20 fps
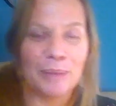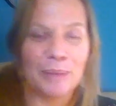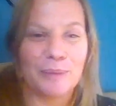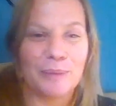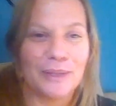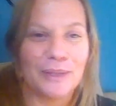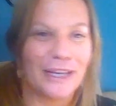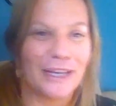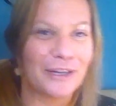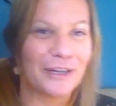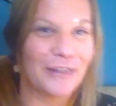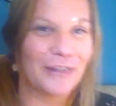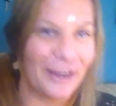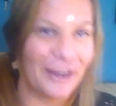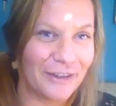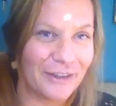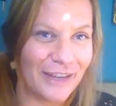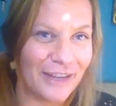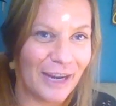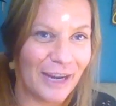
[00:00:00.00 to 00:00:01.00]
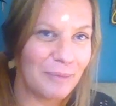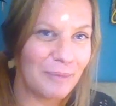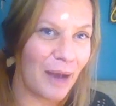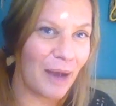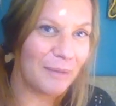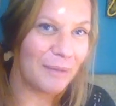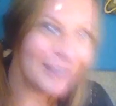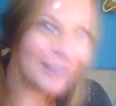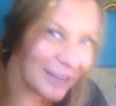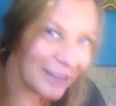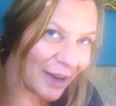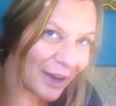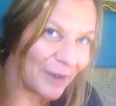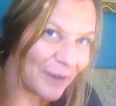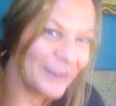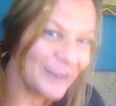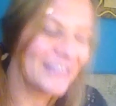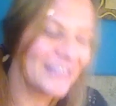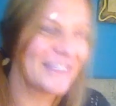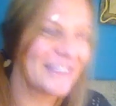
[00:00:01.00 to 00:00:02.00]
people that are there that I probably
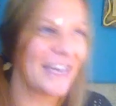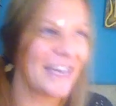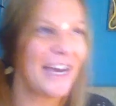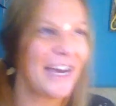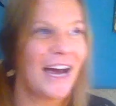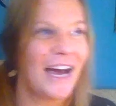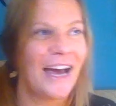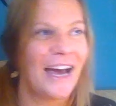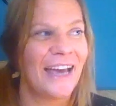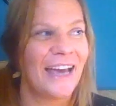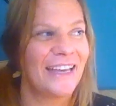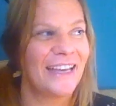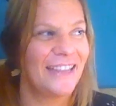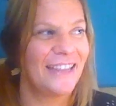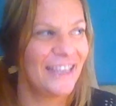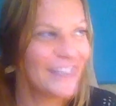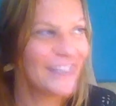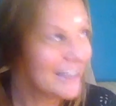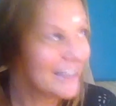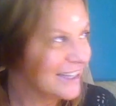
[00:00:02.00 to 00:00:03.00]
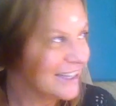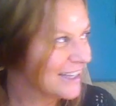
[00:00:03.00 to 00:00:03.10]
know and say hi, and then